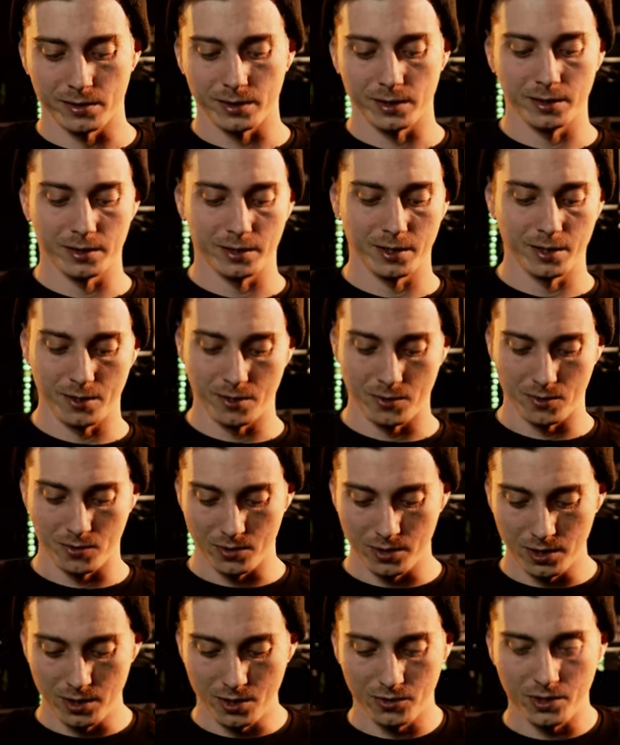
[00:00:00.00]
so
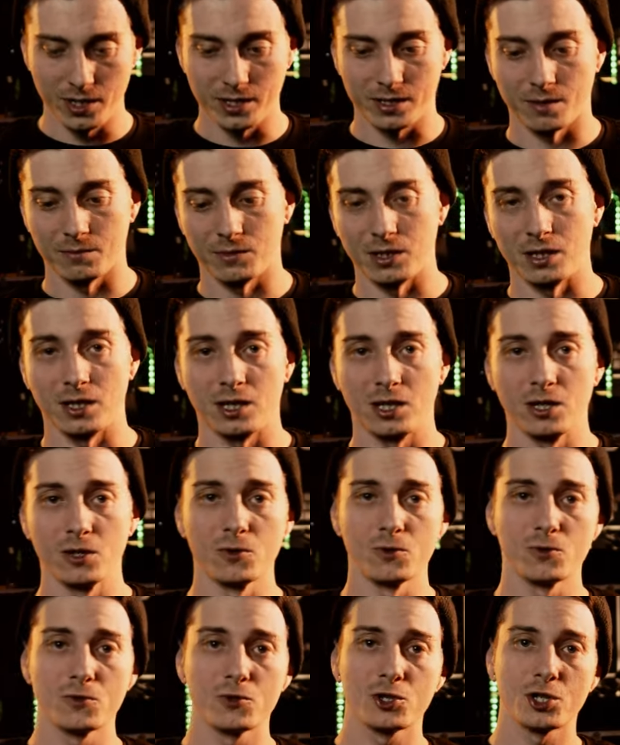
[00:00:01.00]
you don't need something
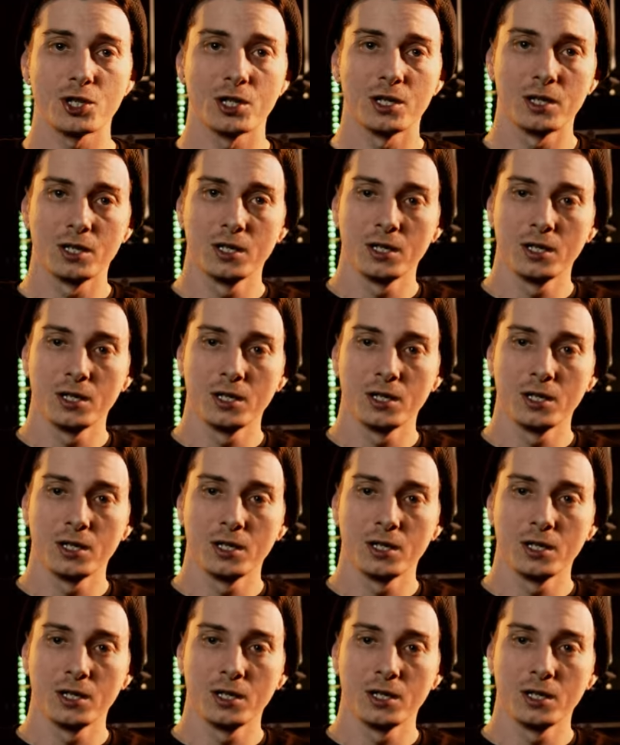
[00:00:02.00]
huge.